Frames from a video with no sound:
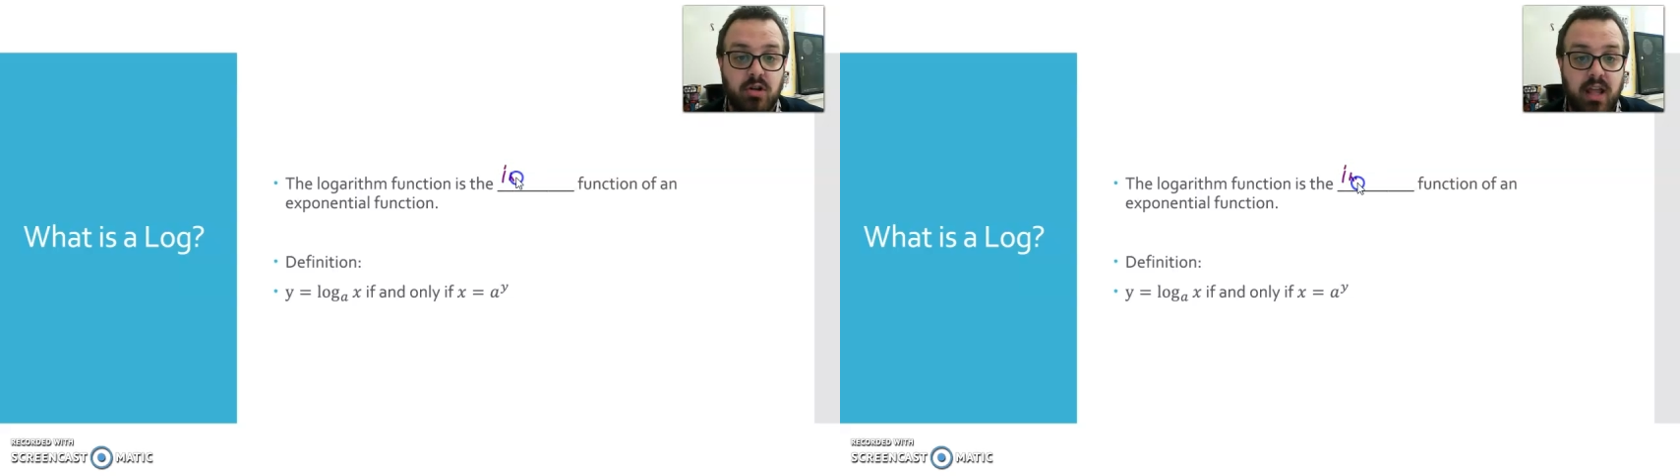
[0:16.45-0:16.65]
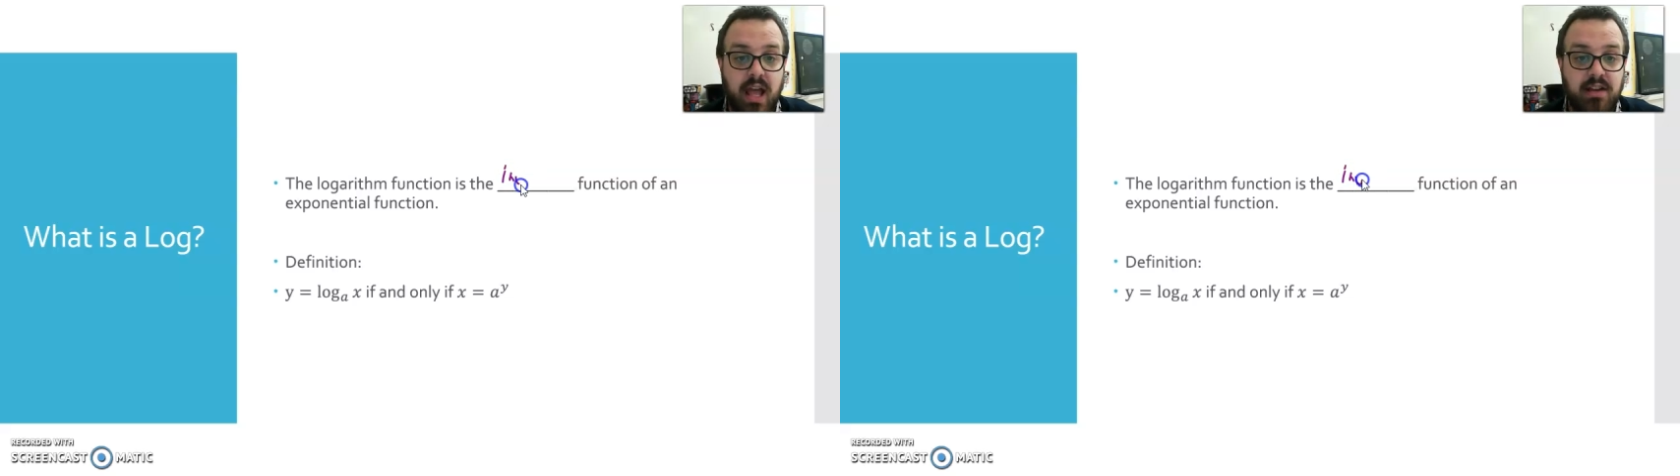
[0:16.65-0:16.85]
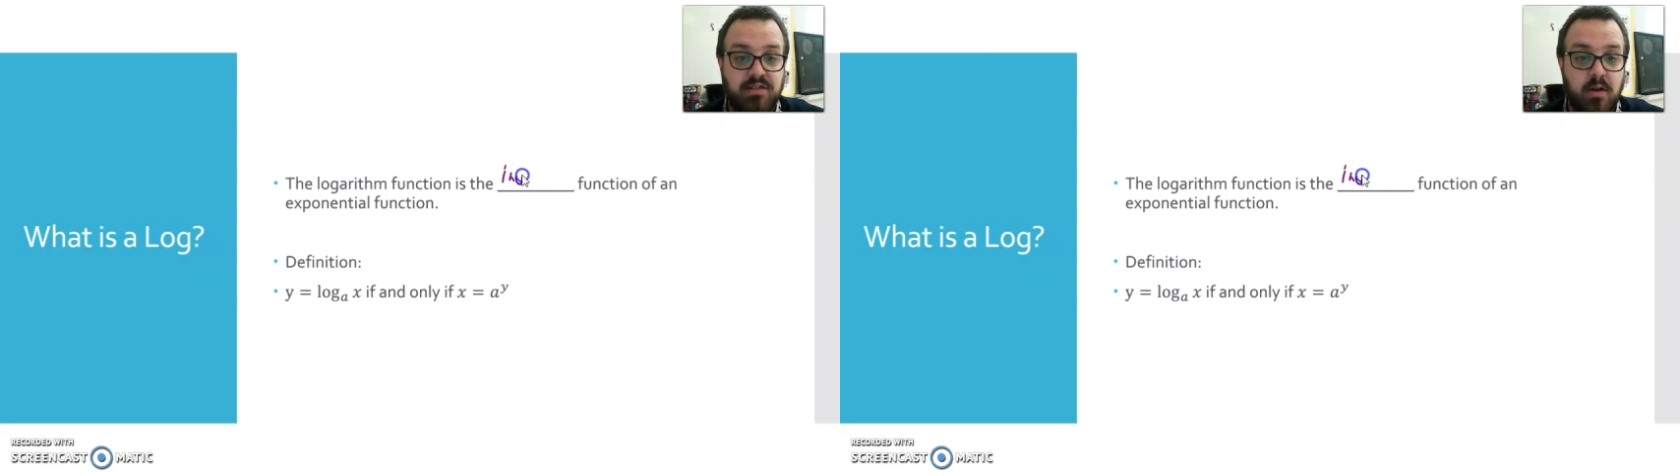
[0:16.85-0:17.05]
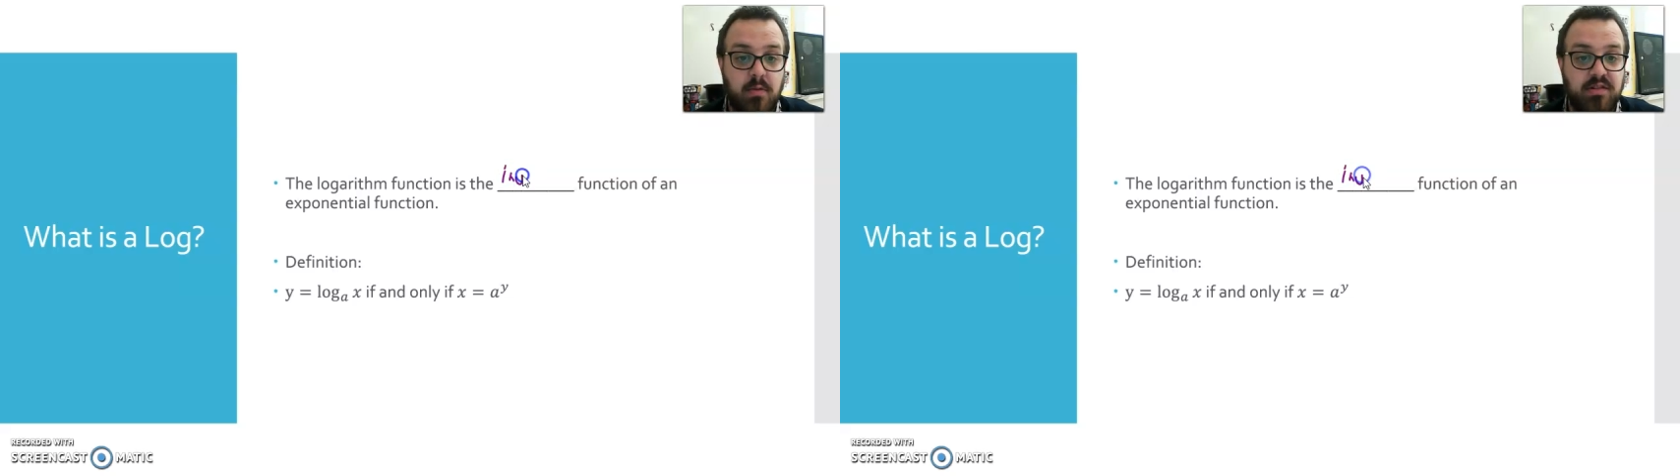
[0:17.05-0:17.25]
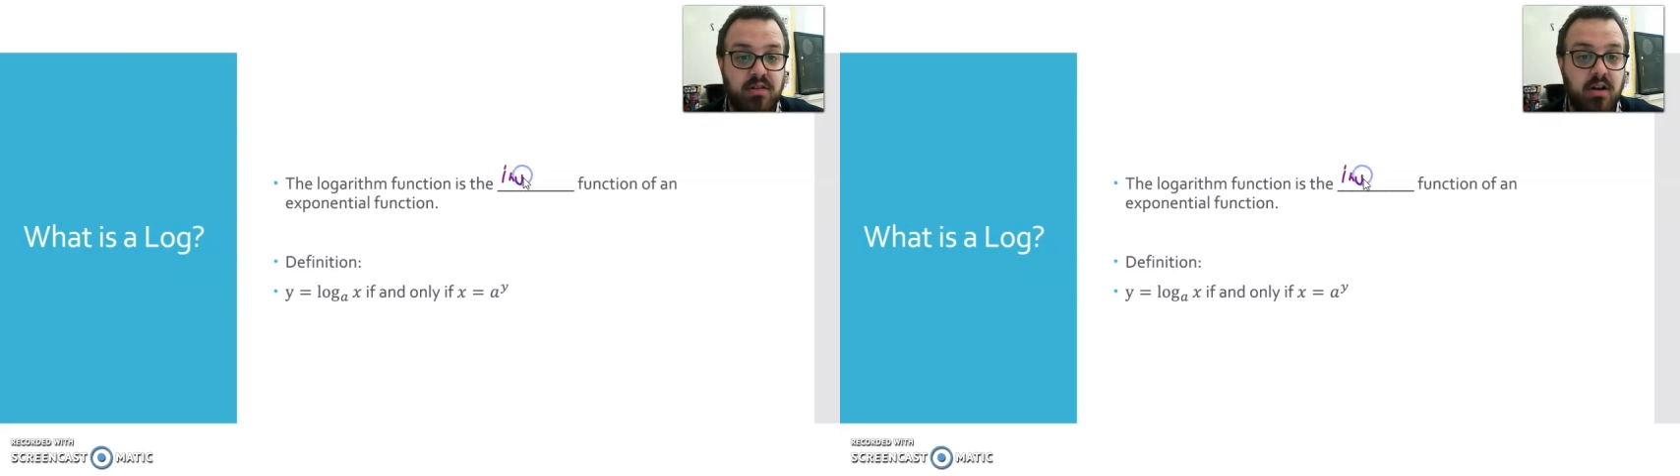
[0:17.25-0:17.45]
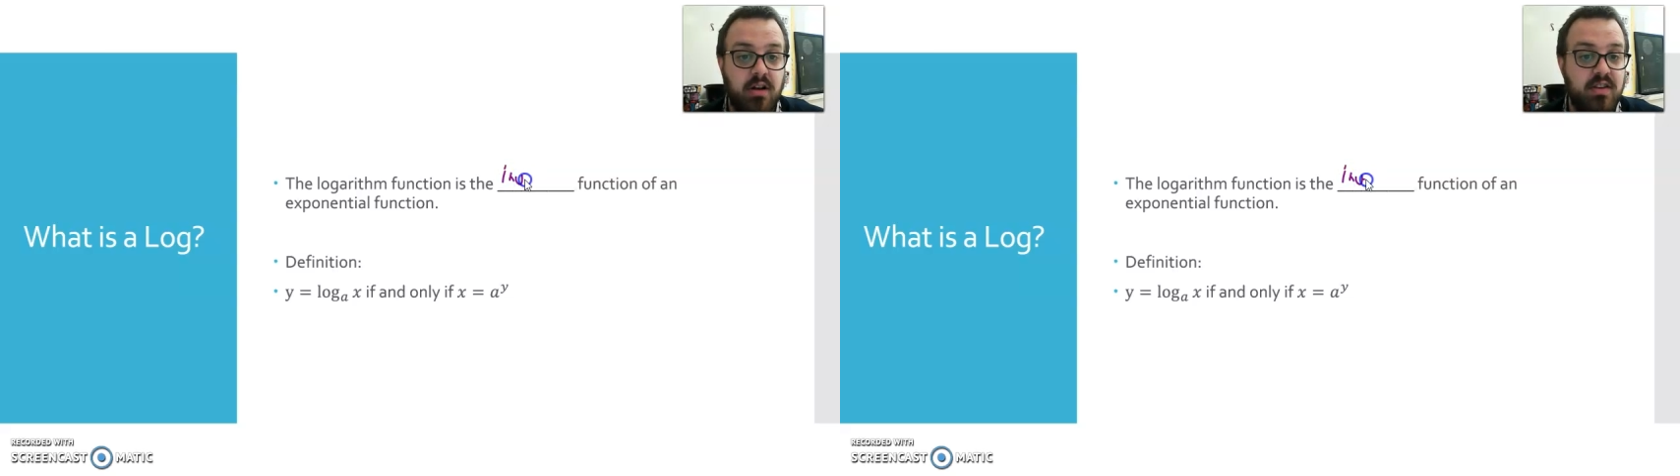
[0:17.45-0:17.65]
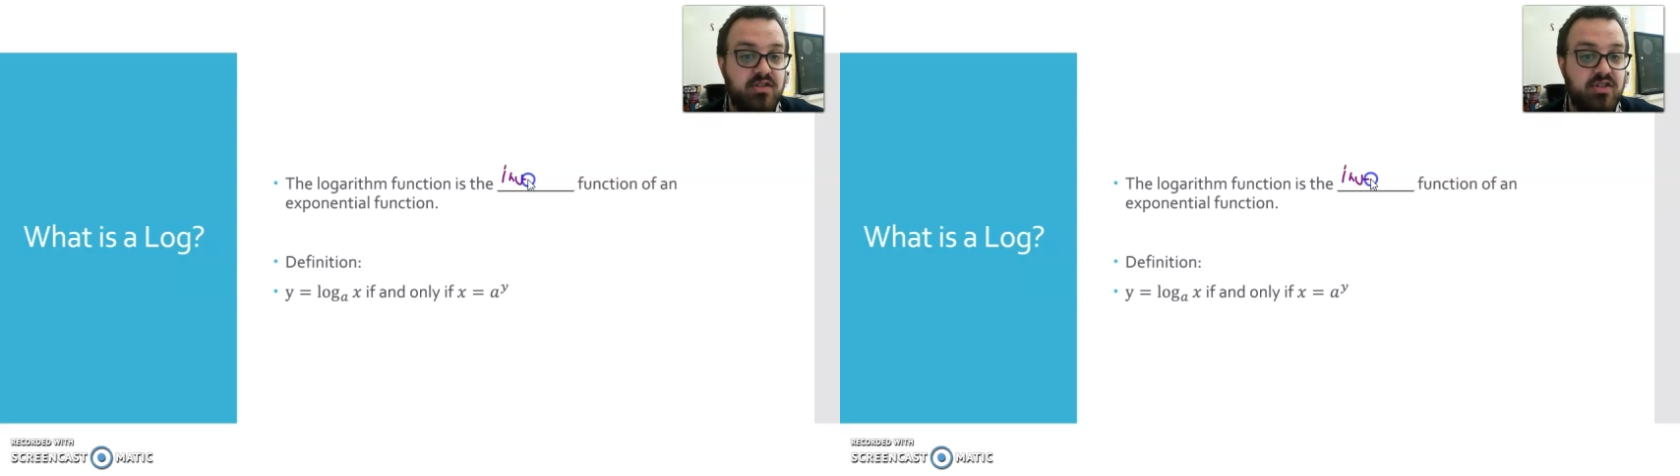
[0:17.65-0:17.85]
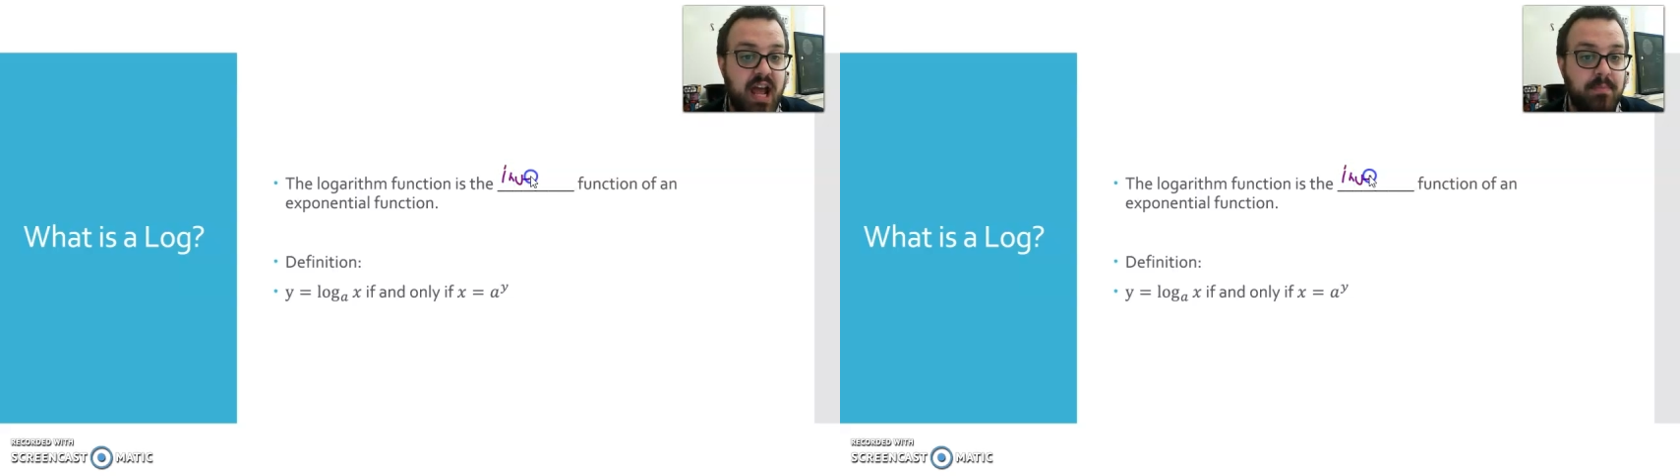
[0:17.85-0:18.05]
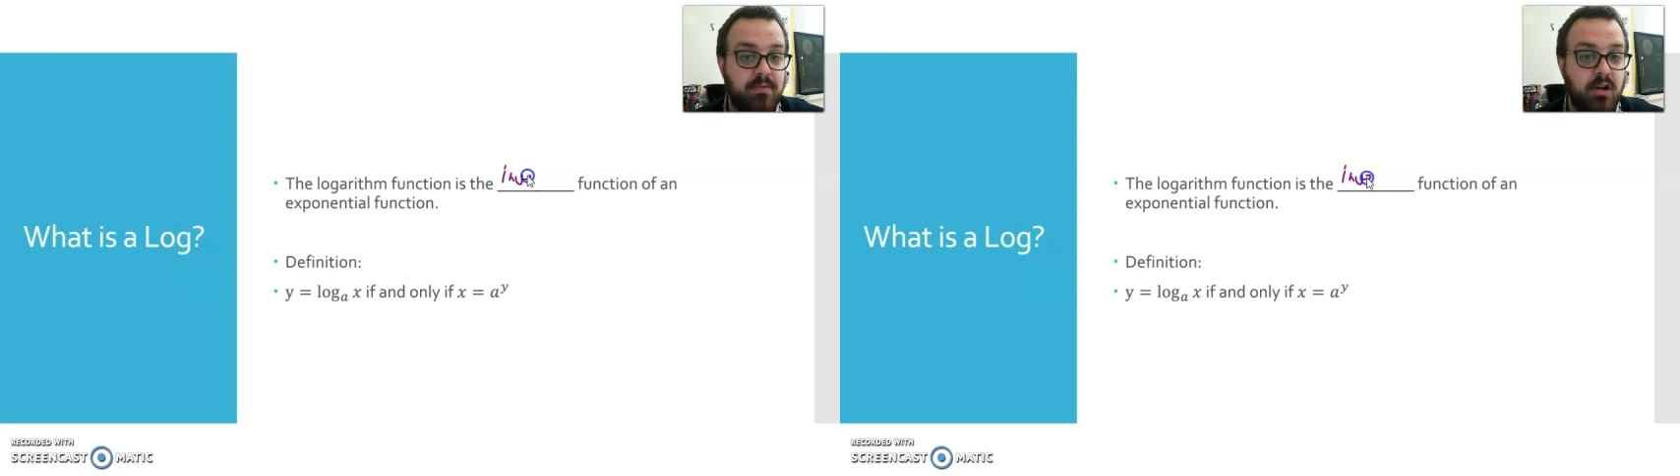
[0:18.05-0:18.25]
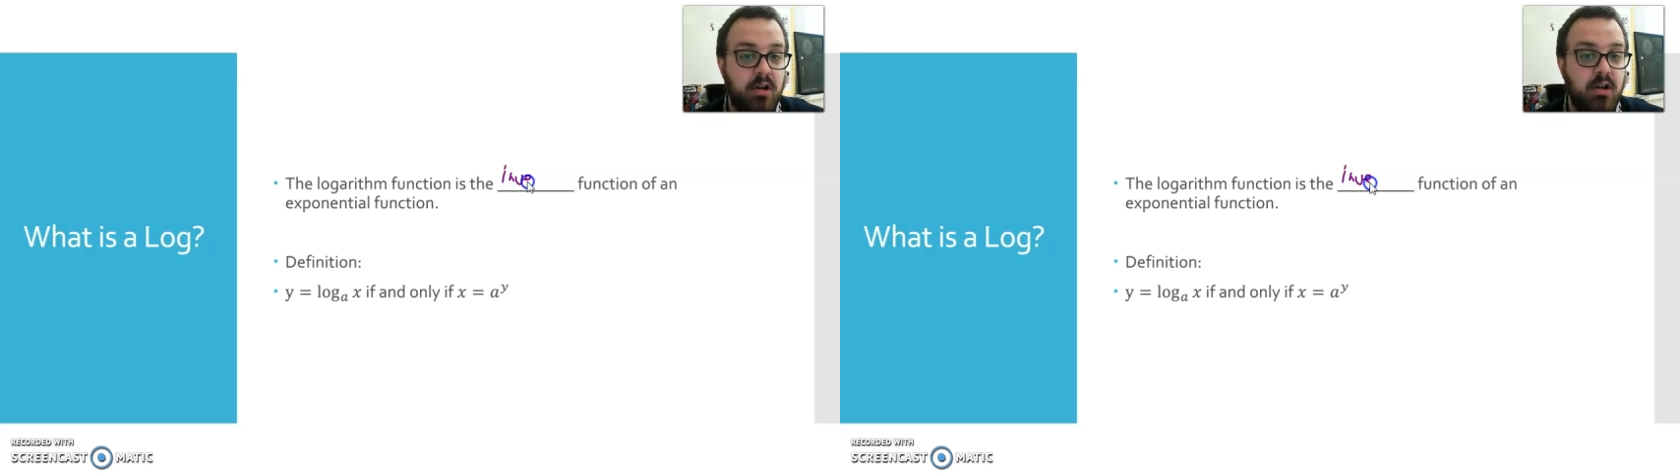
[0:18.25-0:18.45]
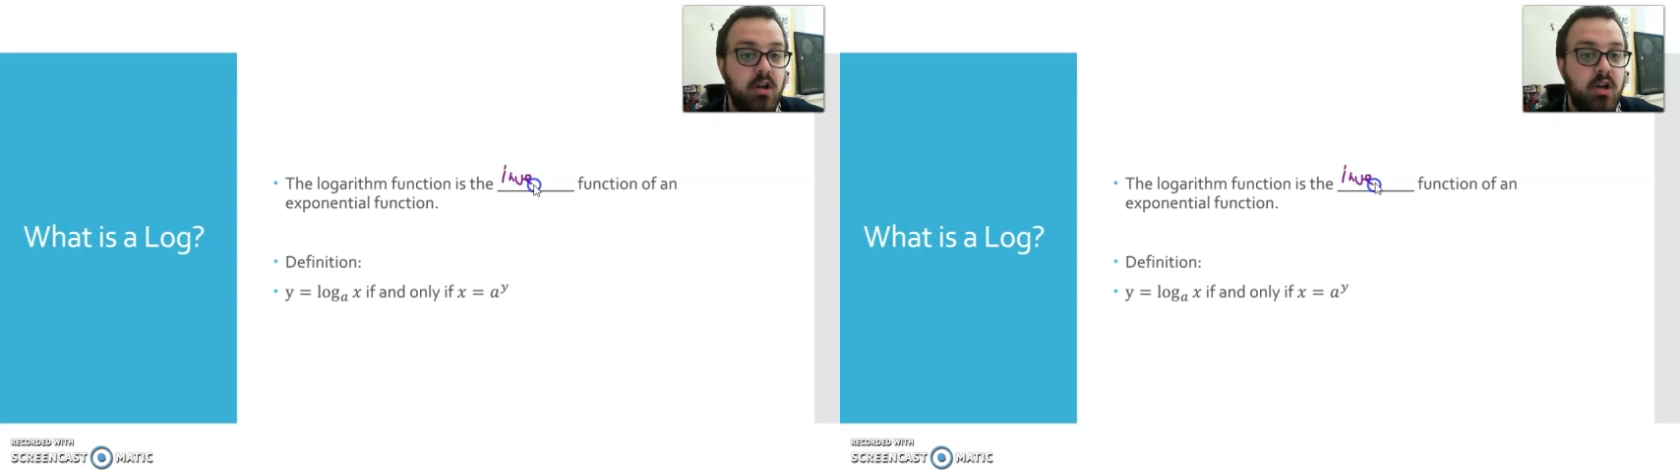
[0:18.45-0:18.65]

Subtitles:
Okay, so we started this chapter